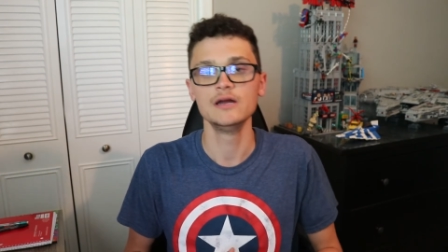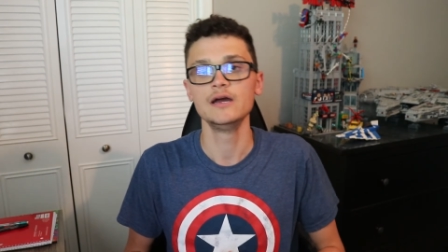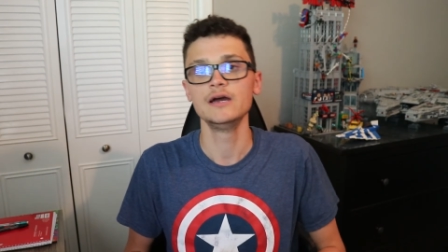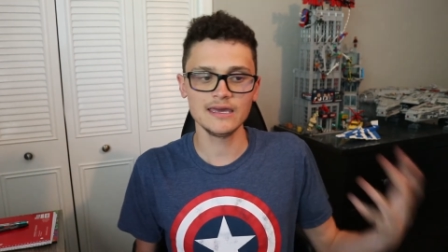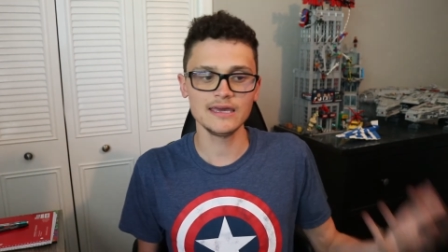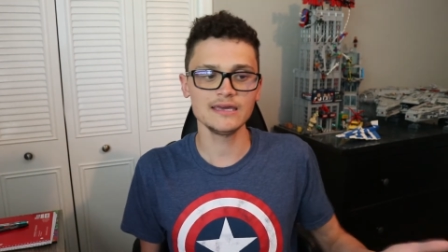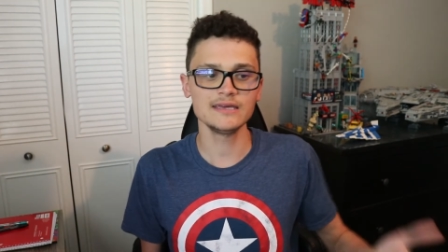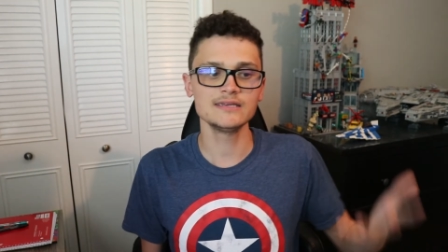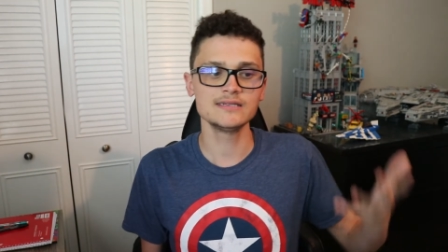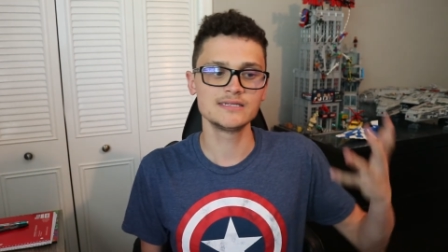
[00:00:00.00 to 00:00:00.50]

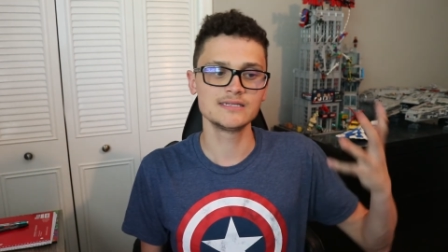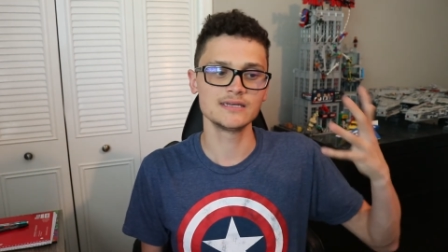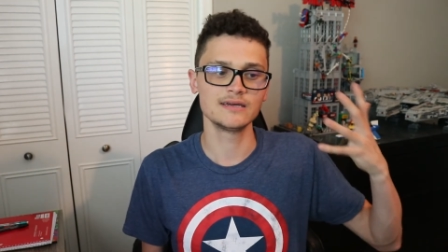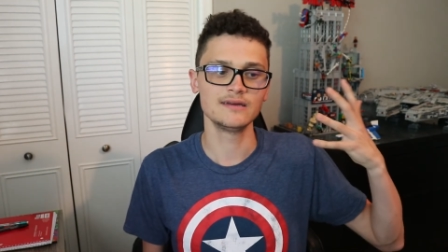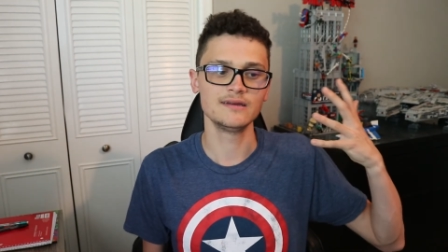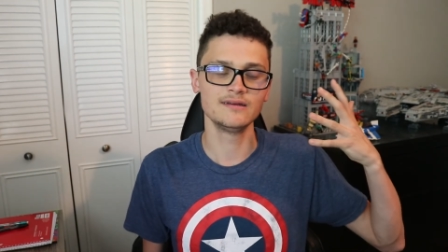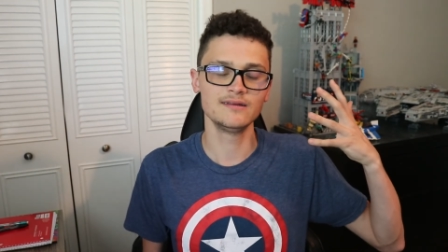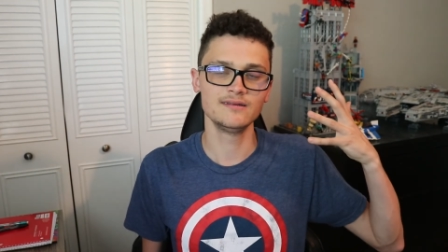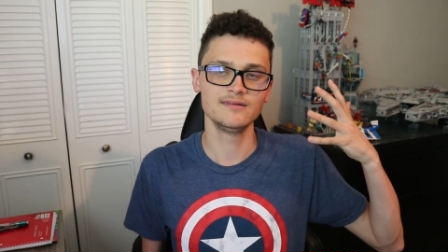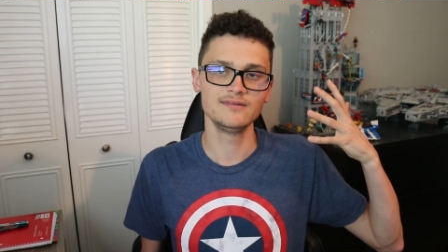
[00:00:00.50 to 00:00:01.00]
is
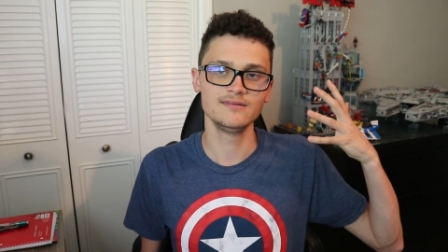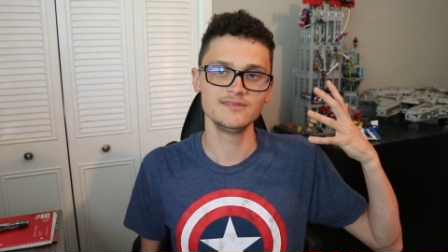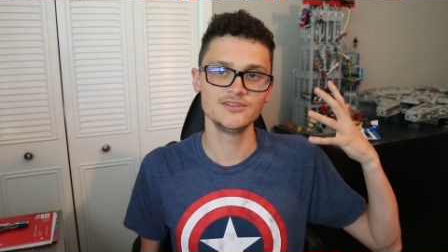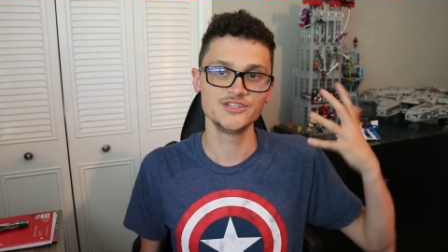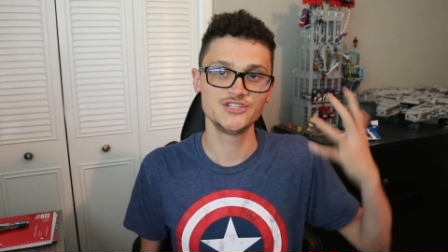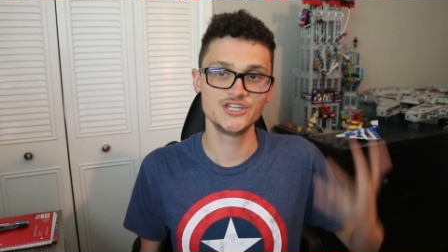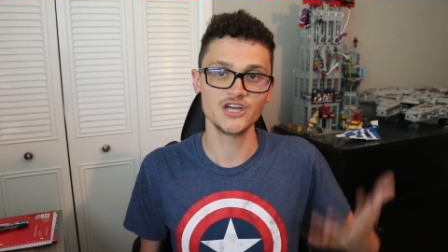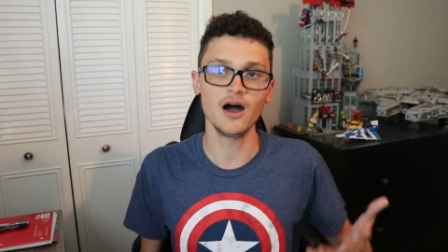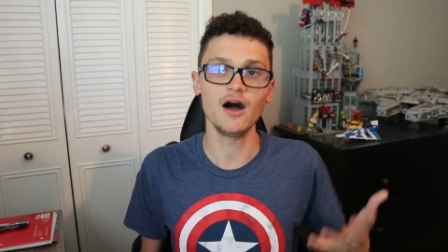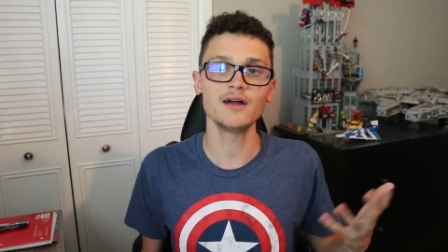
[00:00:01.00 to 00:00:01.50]

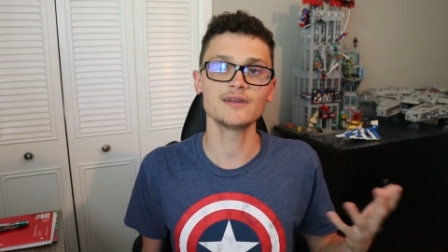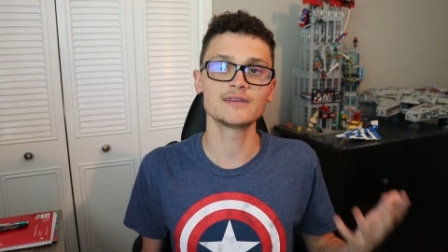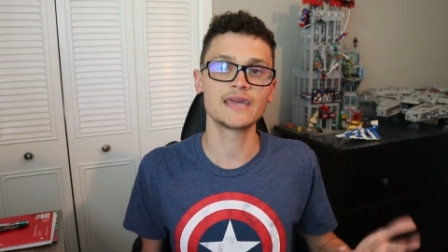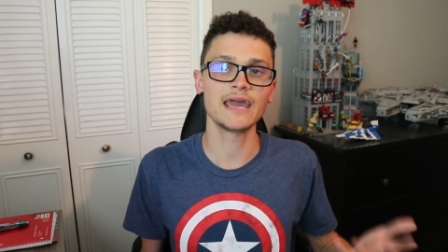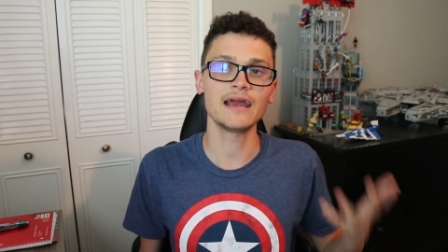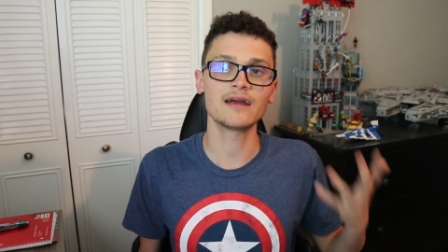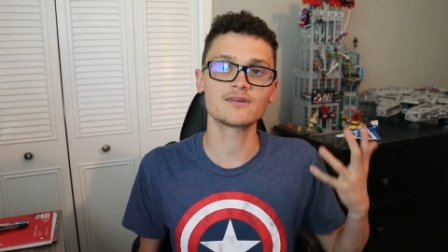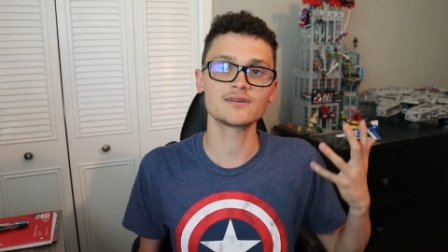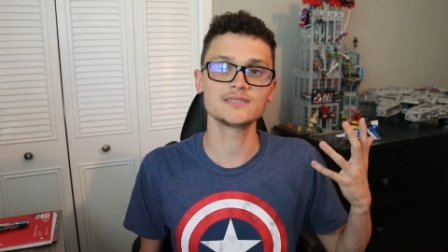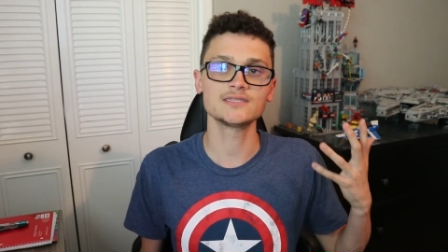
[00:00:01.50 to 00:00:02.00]
John
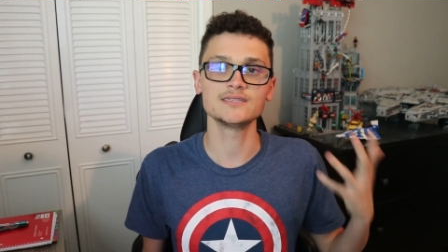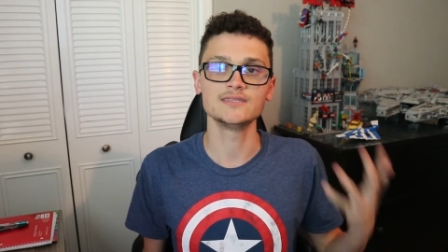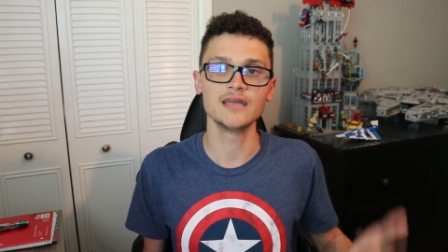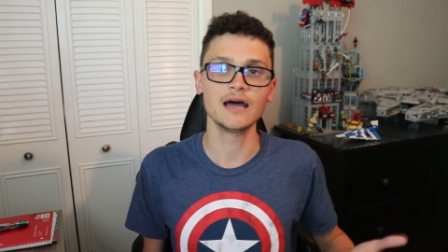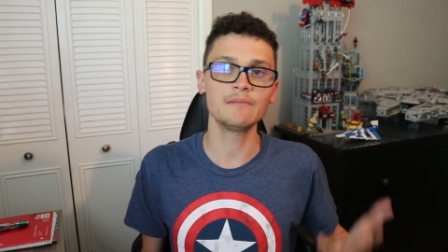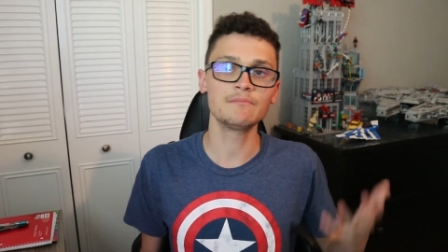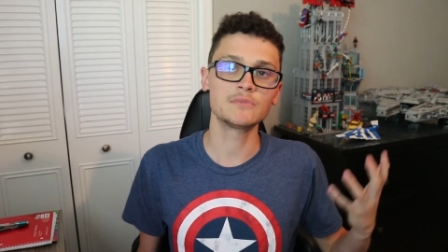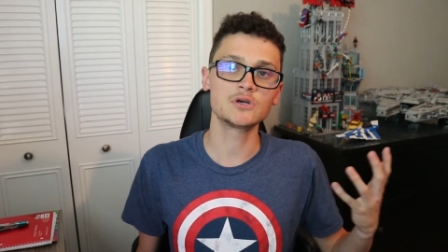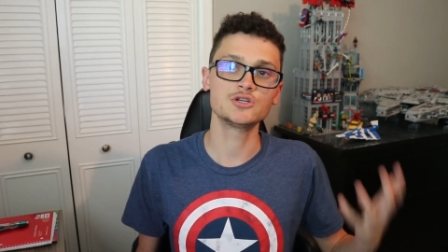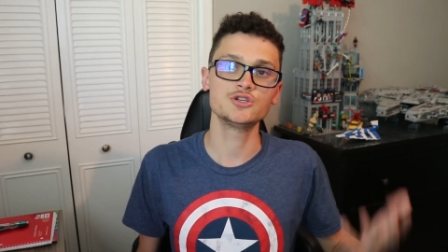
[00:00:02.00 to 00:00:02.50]
Garrett's
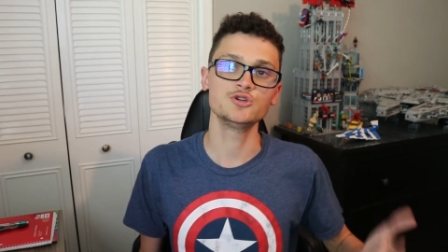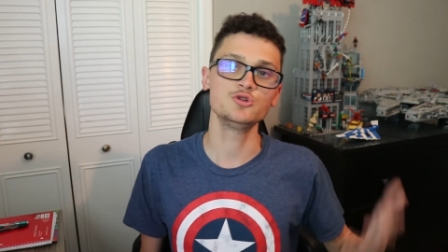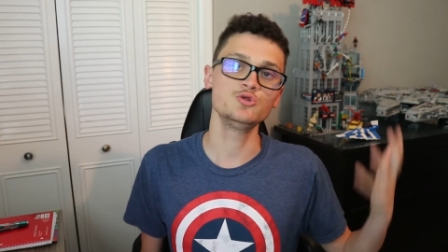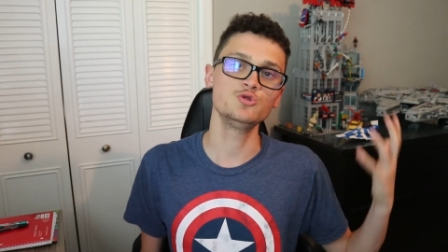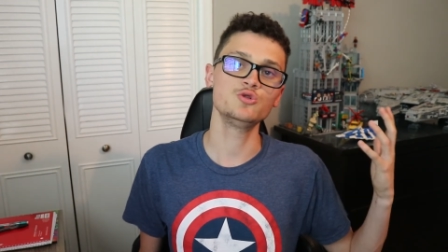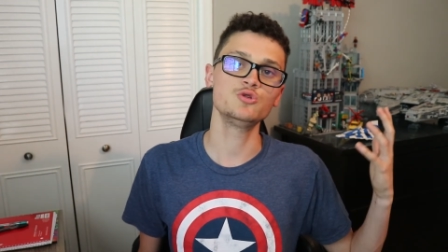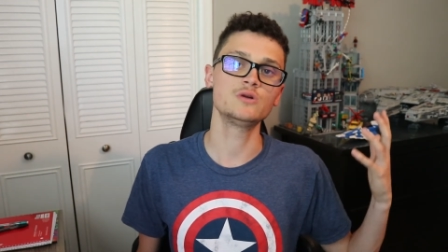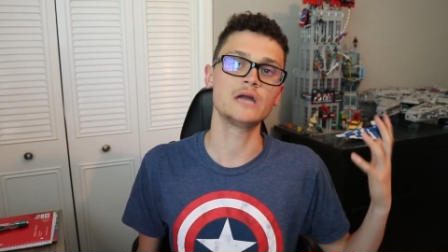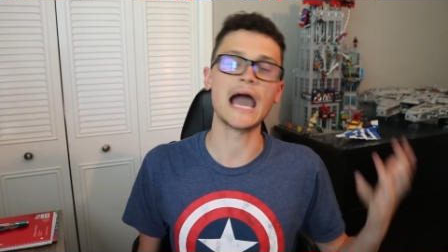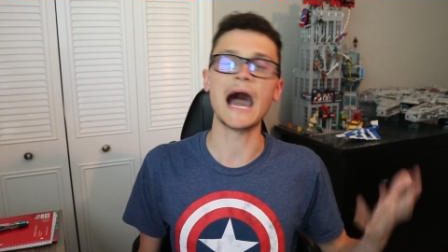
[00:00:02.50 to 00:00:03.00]
number
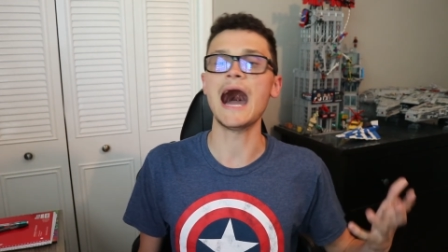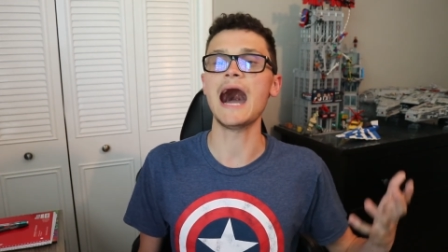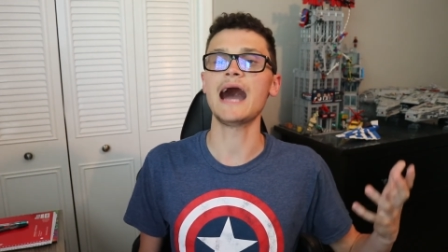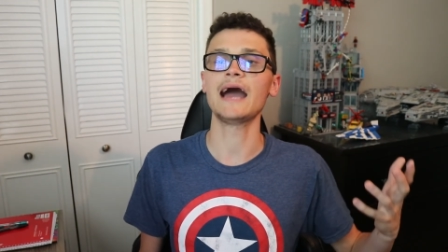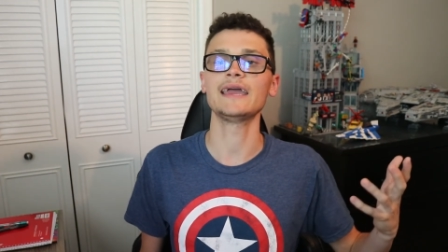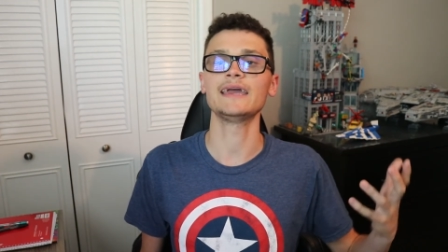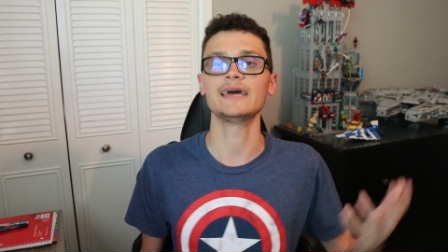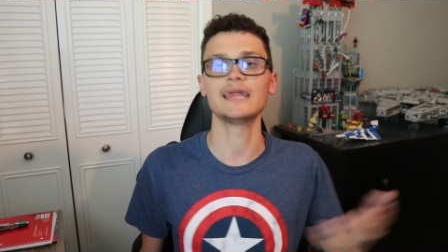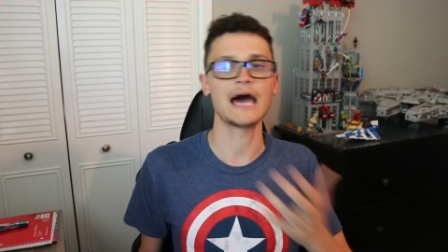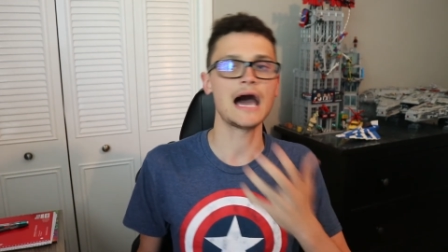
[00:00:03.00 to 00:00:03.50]
2
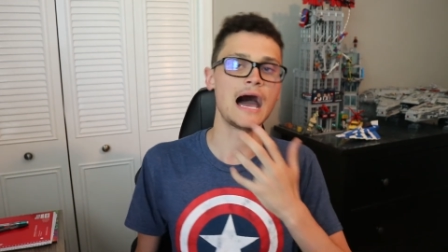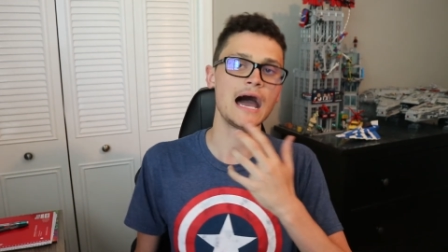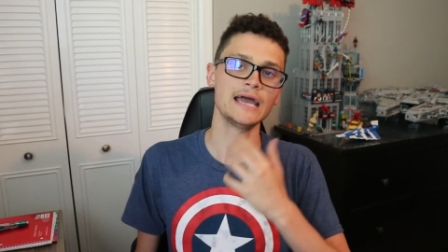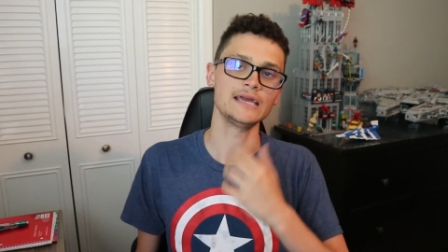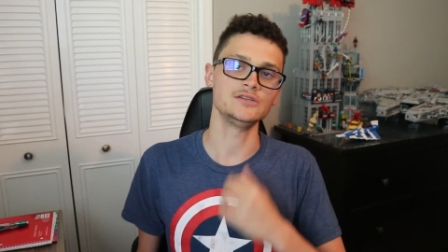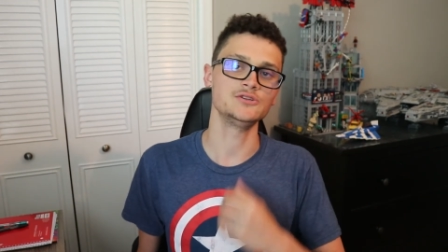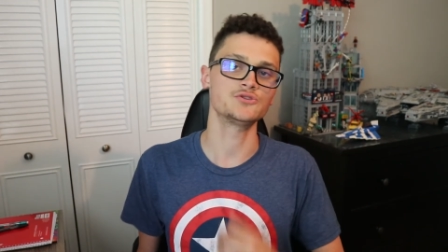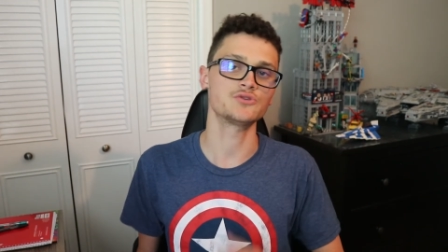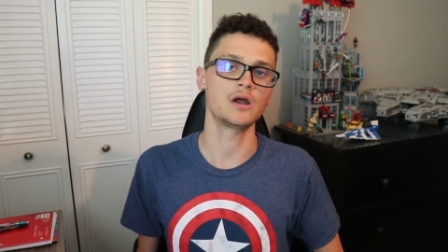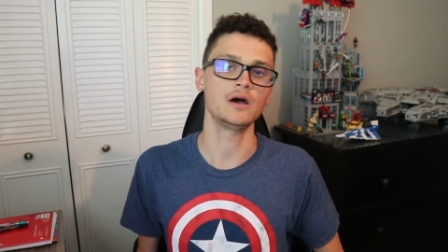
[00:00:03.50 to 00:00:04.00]
guy at
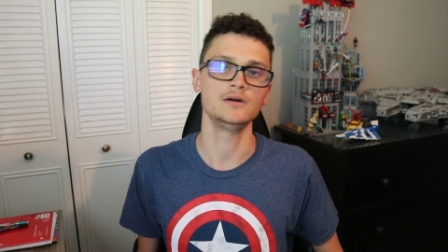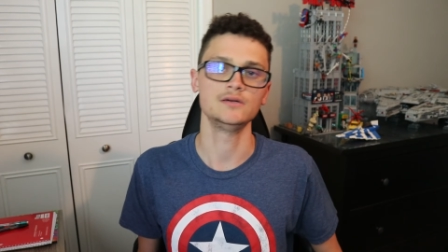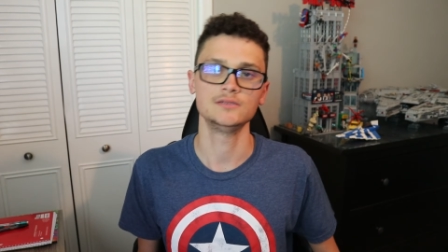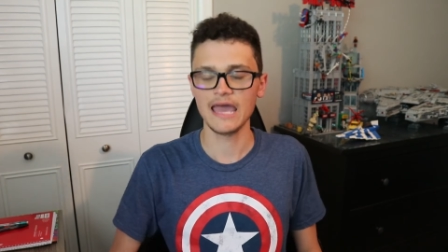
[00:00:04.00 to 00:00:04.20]
Hydra.